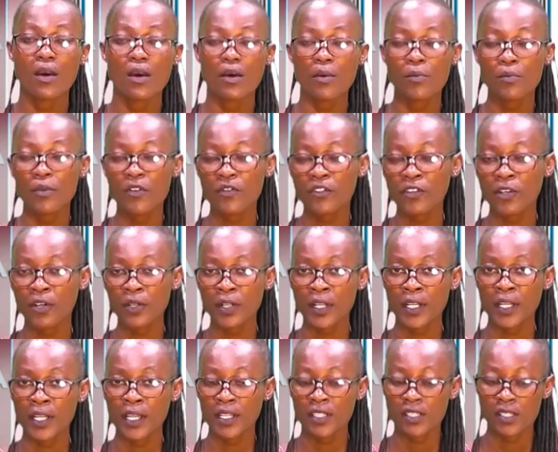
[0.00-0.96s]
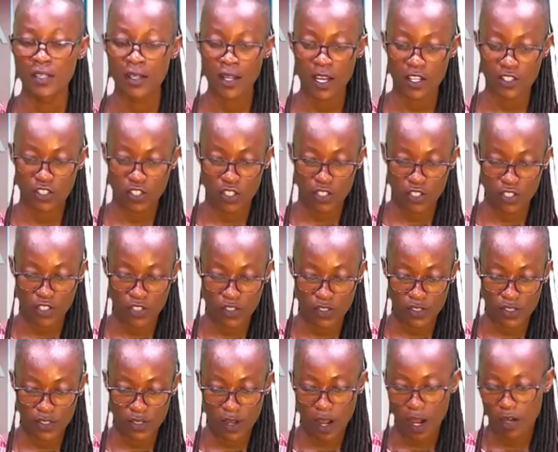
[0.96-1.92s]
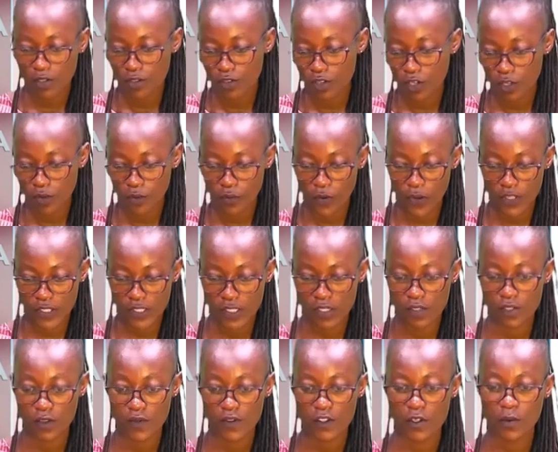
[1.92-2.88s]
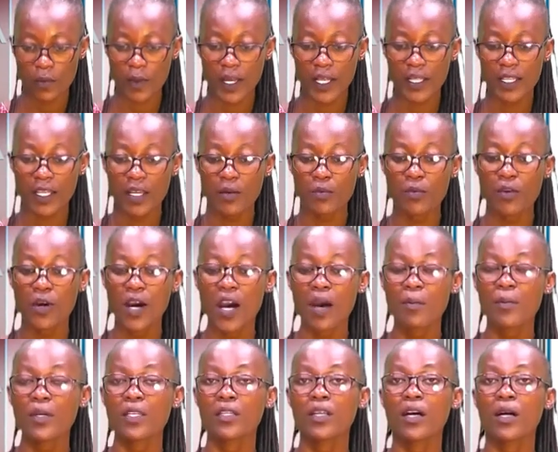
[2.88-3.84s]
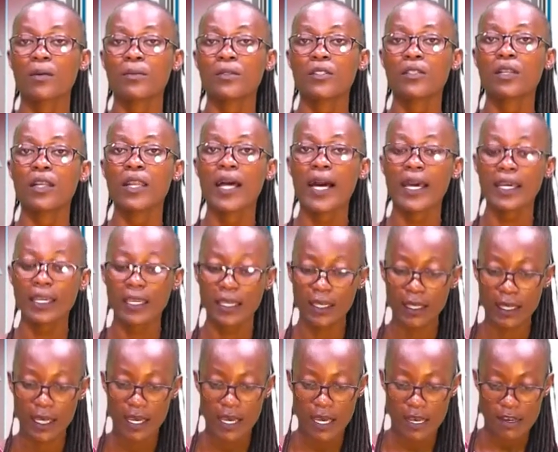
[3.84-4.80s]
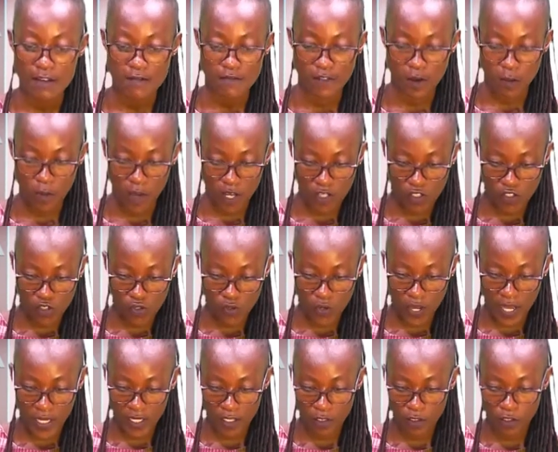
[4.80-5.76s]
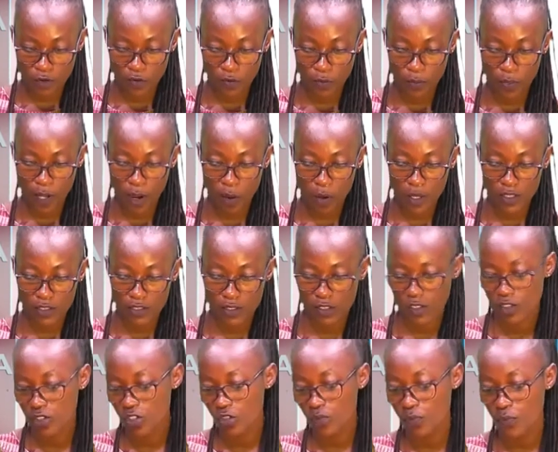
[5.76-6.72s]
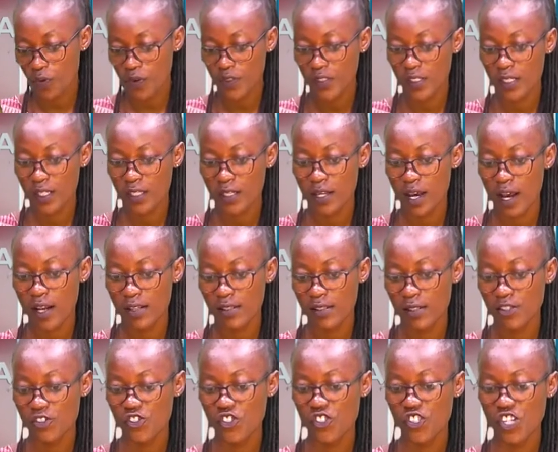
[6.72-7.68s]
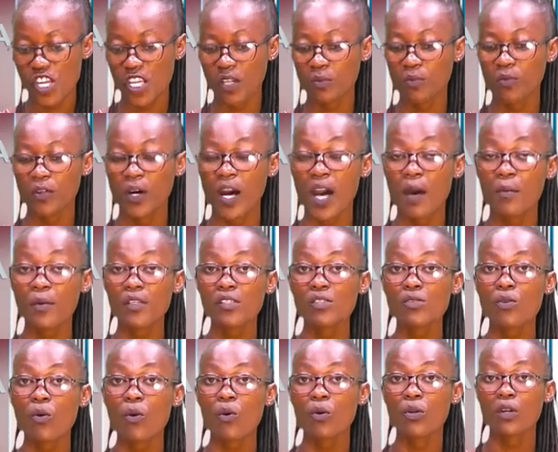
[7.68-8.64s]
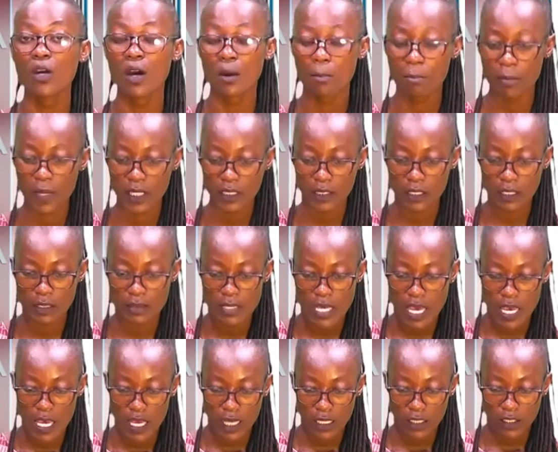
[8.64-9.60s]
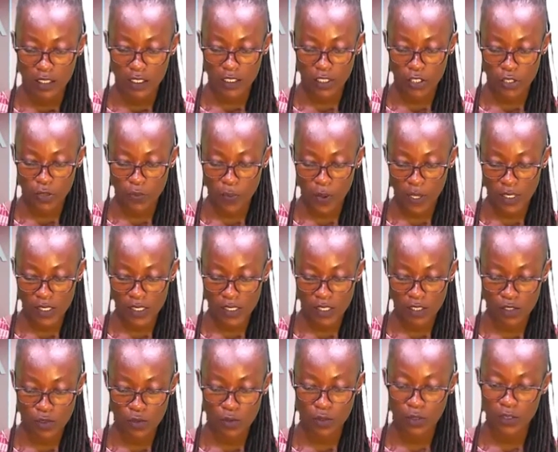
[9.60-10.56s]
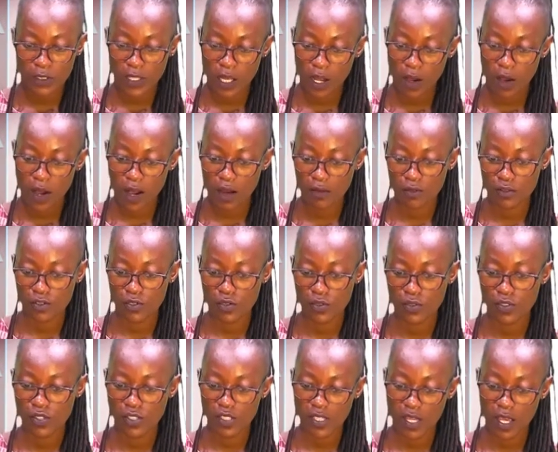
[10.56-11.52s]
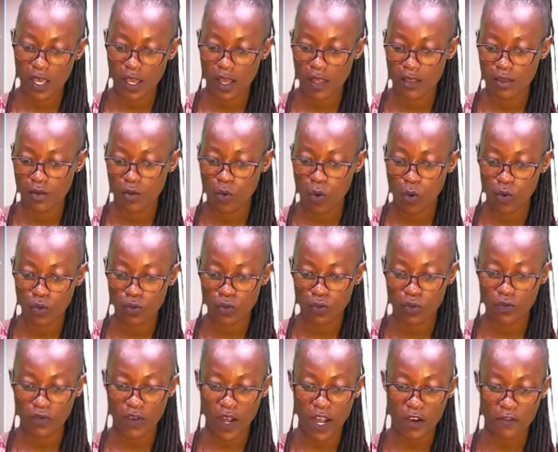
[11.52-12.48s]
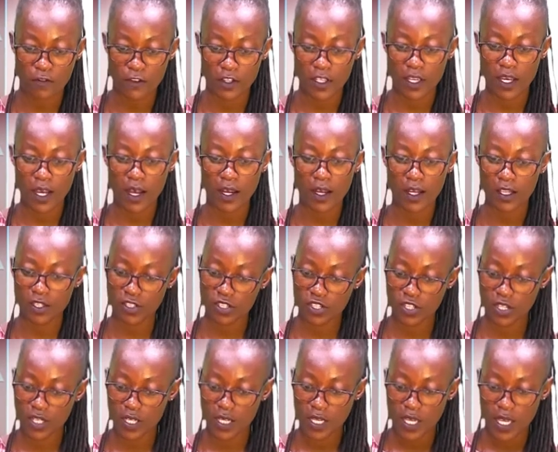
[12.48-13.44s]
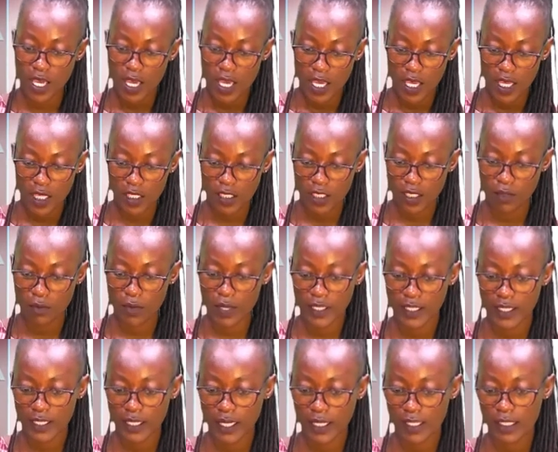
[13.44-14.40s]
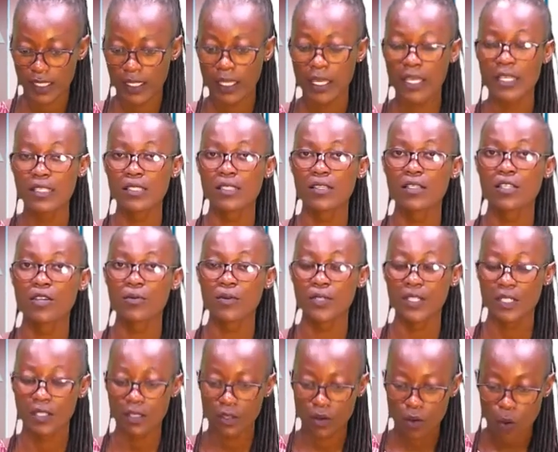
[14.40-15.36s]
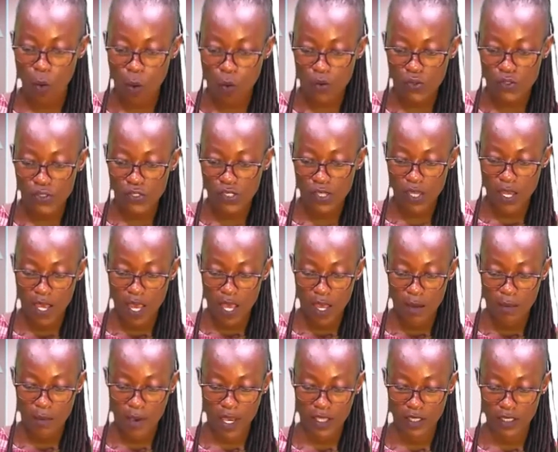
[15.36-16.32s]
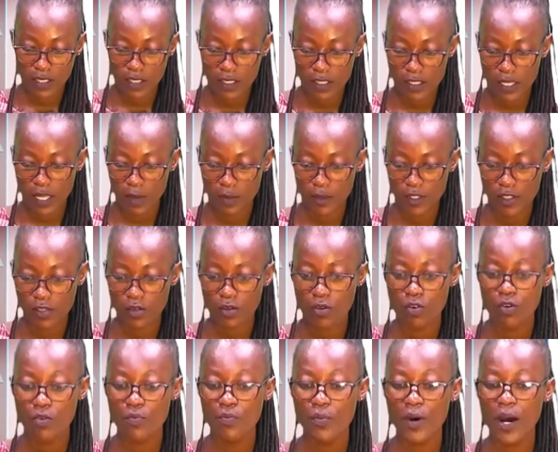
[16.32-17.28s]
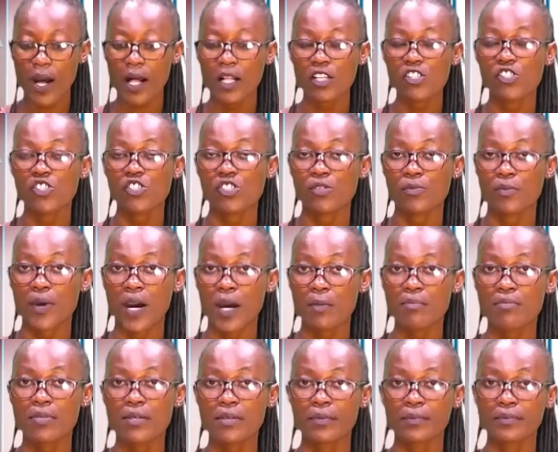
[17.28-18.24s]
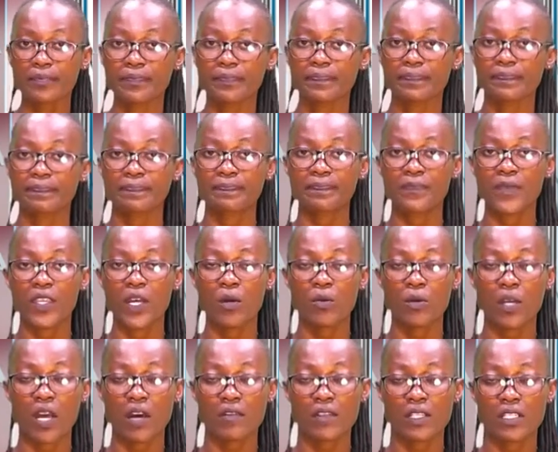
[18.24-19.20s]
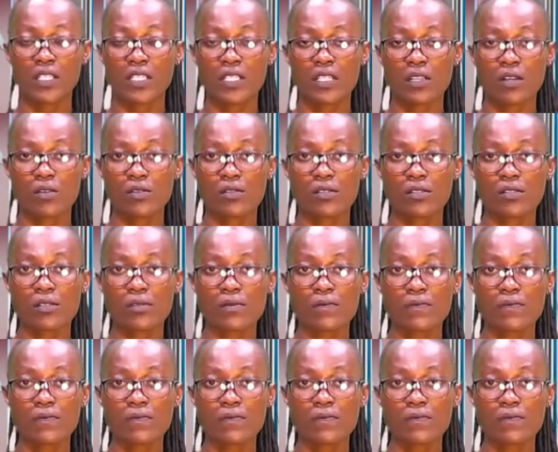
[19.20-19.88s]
Moving on in international news, the outgoing president of Somalia, Mohamed Abdullahi Farmajo, handed over power to the new president, Hassan Sheikh Mohamed, on Monday. Now, the new president will now have to steer the Horn of Africa country in eradicating insecurity caused by the Islamist group Al-Shabaab. We have the details.